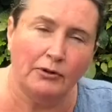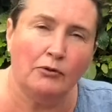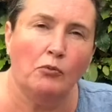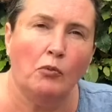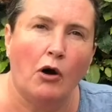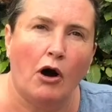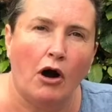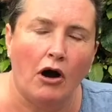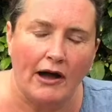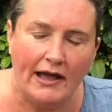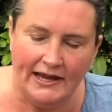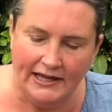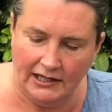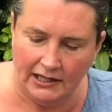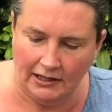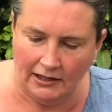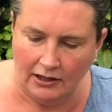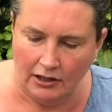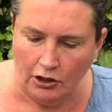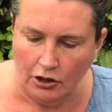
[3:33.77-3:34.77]
wine,
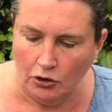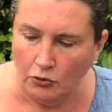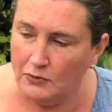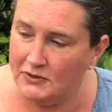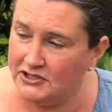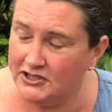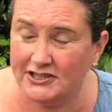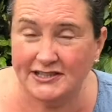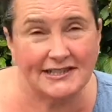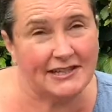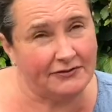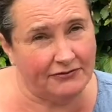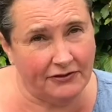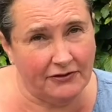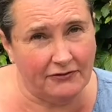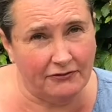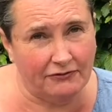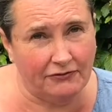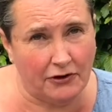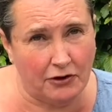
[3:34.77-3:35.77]
which is
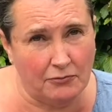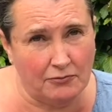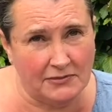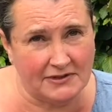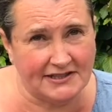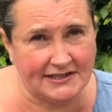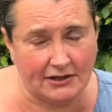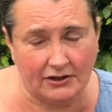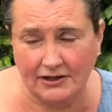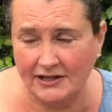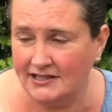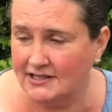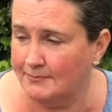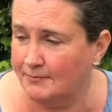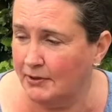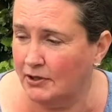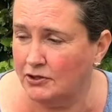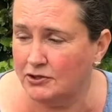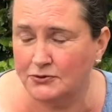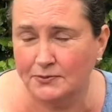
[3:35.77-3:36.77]
different from cider
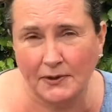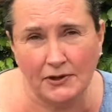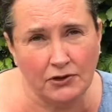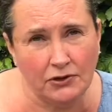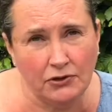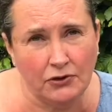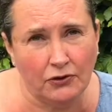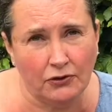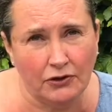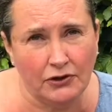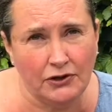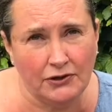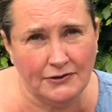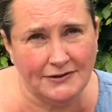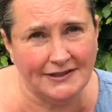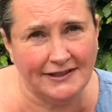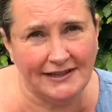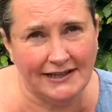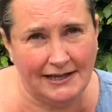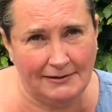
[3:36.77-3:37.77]
because we're not
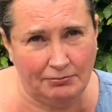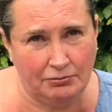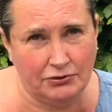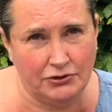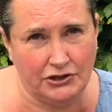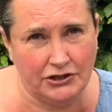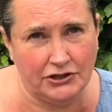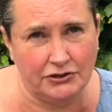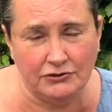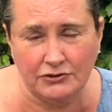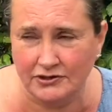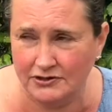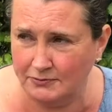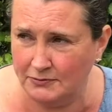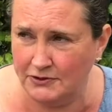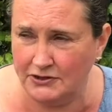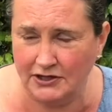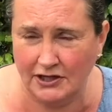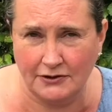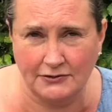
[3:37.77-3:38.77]
using the apple juice,
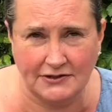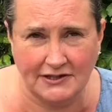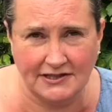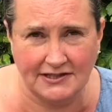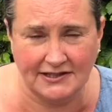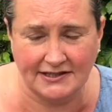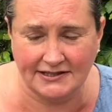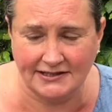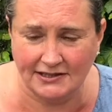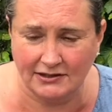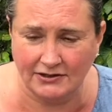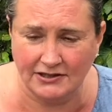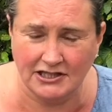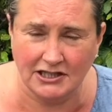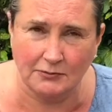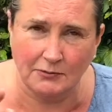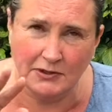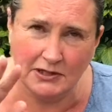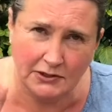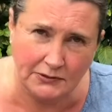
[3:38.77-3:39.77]
which goes into the cider.
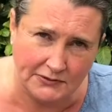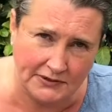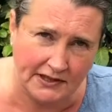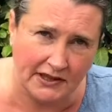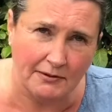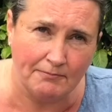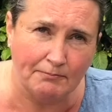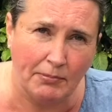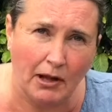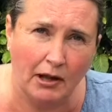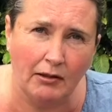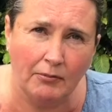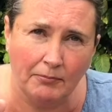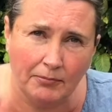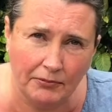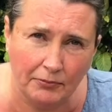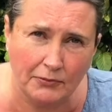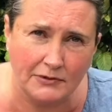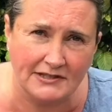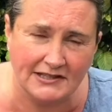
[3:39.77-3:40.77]
We're using the pulp,
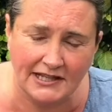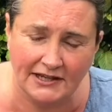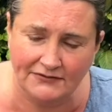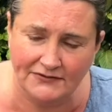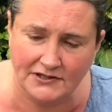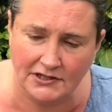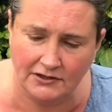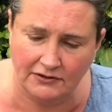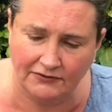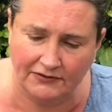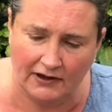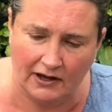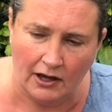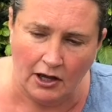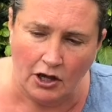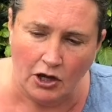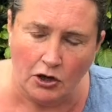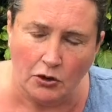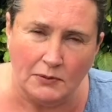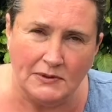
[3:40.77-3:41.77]
what's left over.
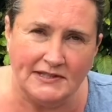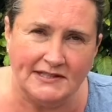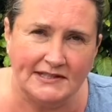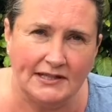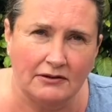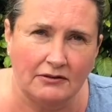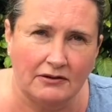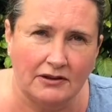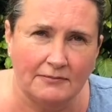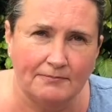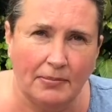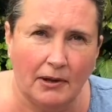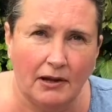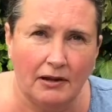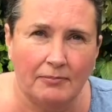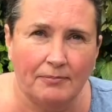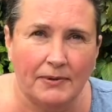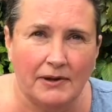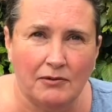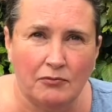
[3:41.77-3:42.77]
We soak the
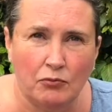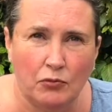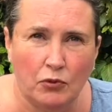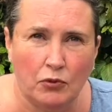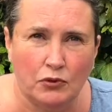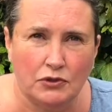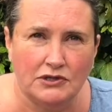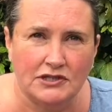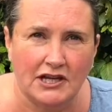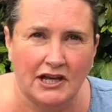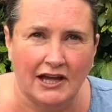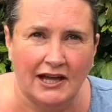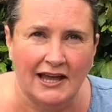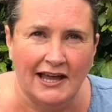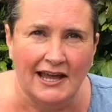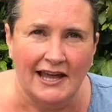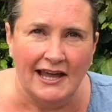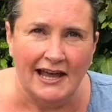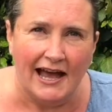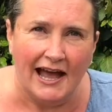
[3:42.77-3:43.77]
pulp in water,
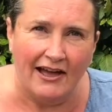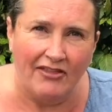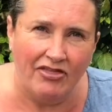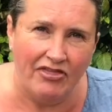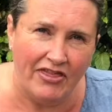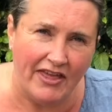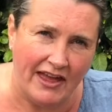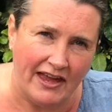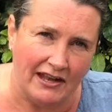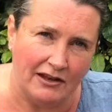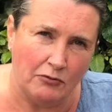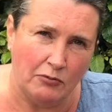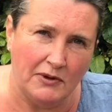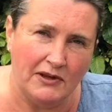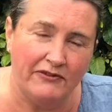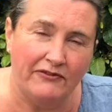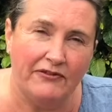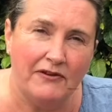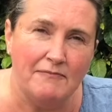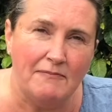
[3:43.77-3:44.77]
and then we
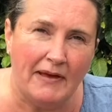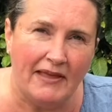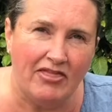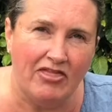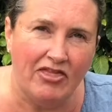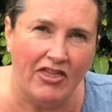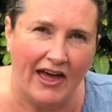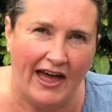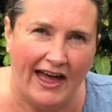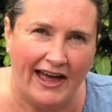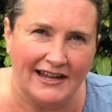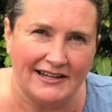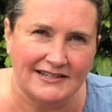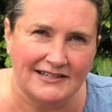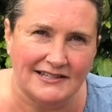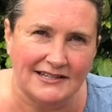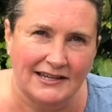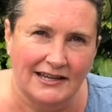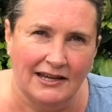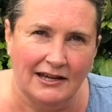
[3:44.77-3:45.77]
ferment
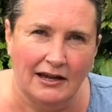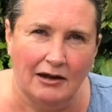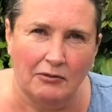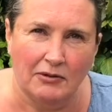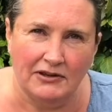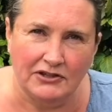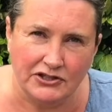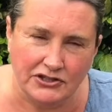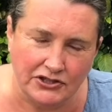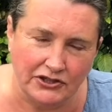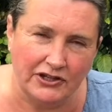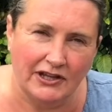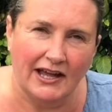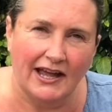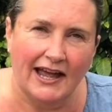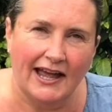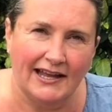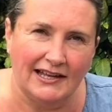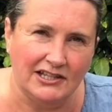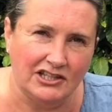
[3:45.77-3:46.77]
that with sugar
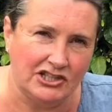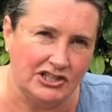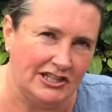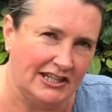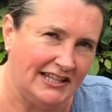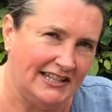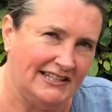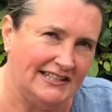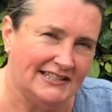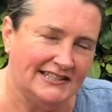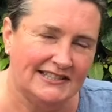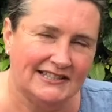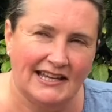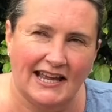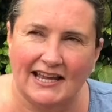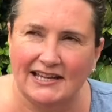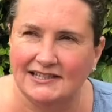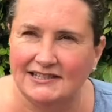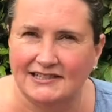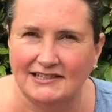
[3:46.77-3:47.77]
and yeast
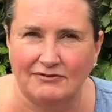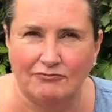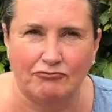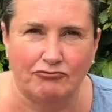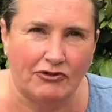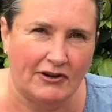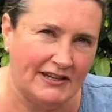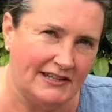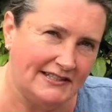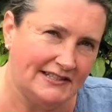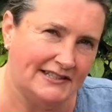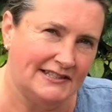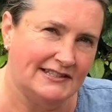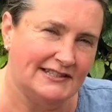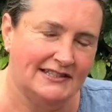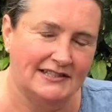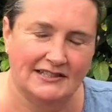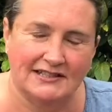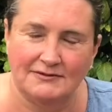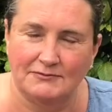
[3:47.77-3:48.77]
and some
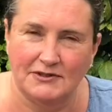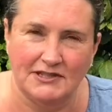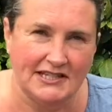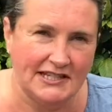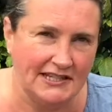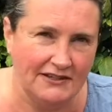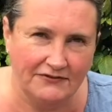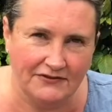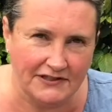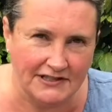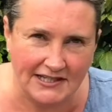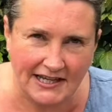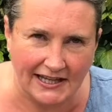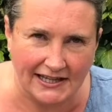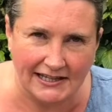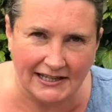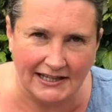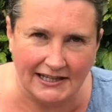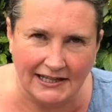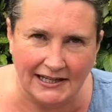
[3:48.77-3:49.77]
raisins and some tea for
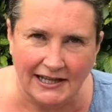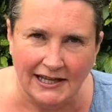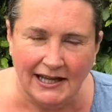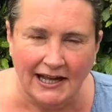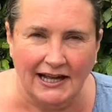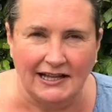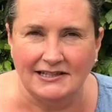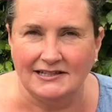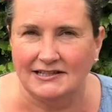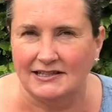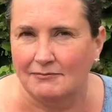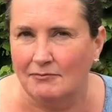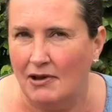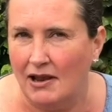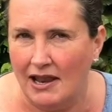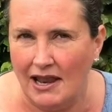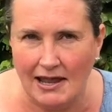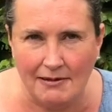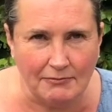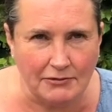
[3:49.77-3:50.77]
tannin and
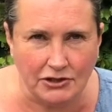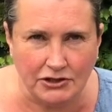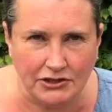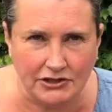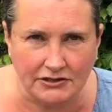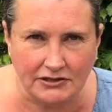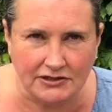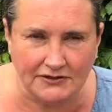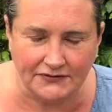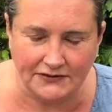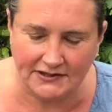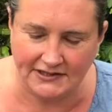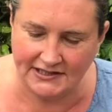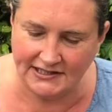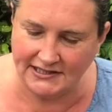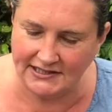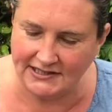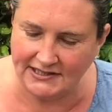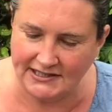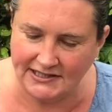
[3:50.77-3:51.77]
some lemon juice for
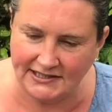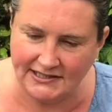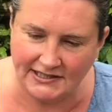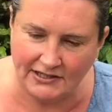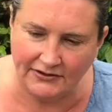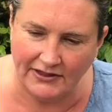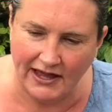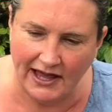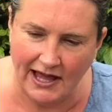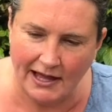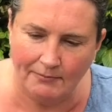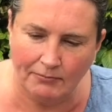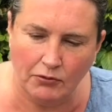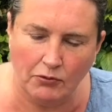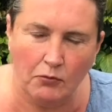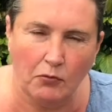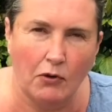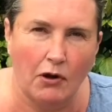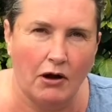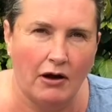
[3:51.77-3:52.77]
acidity. So the apple
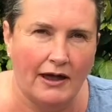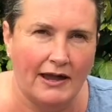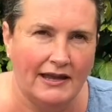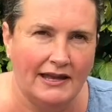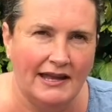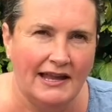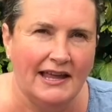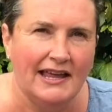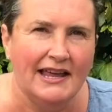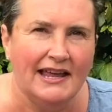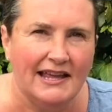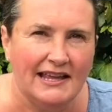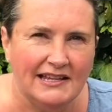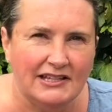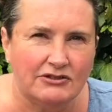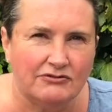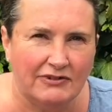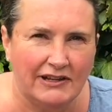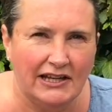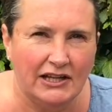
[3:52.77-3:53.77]
wine
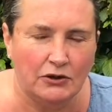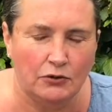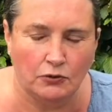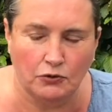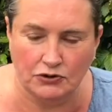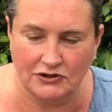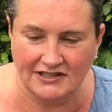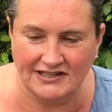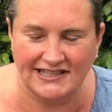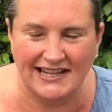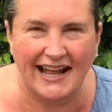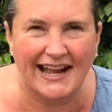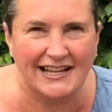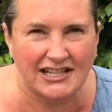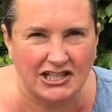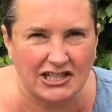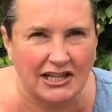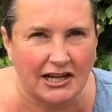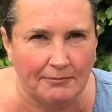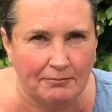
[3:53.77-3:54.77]
is really gorgeous, and
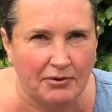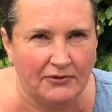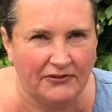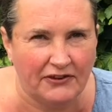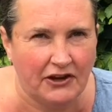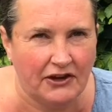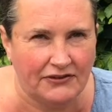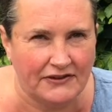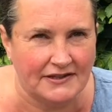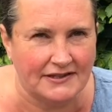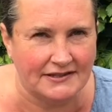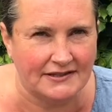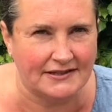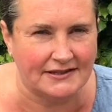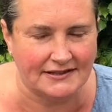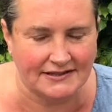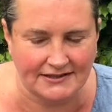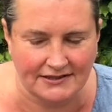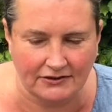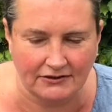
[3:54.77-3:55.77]
actually I prefer this to
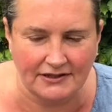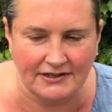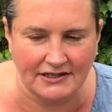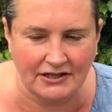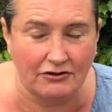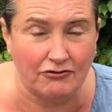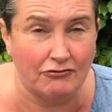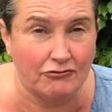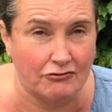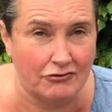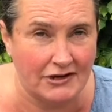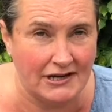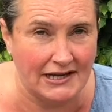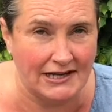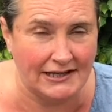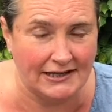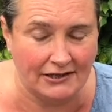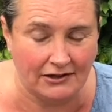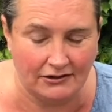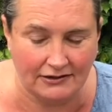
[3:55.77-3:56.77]
the cider,
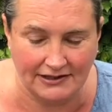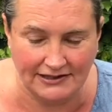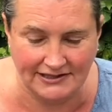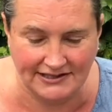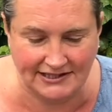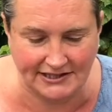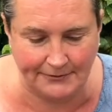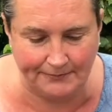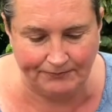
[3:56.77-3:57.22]
really nice.